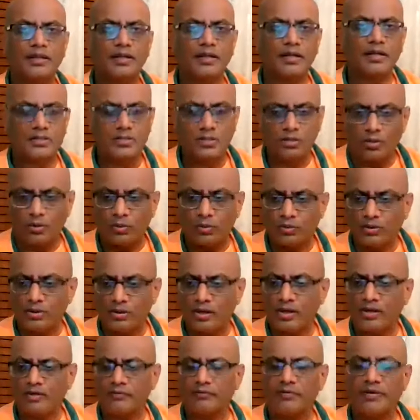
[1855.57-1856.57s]
It's
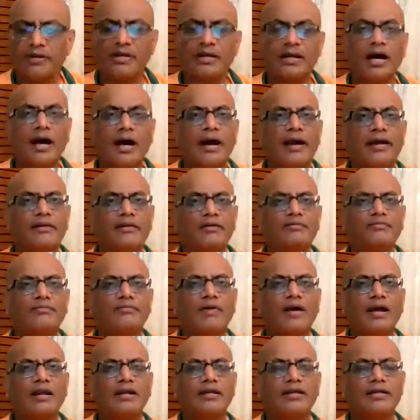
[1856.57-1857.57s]
only when an iron
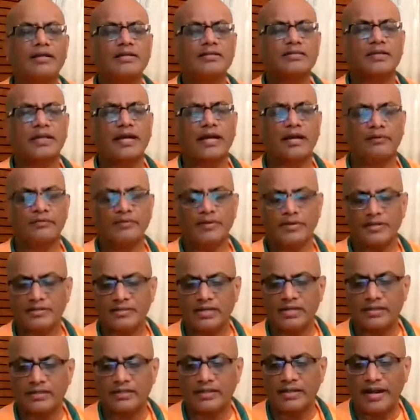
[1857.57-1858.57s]
filing
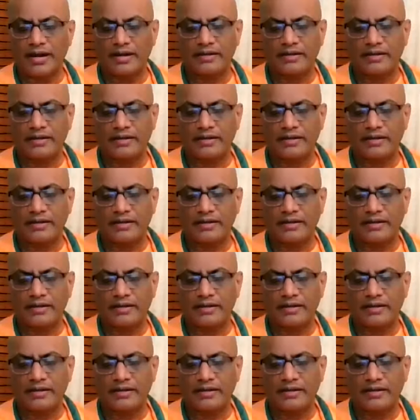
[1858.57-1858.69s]
is getting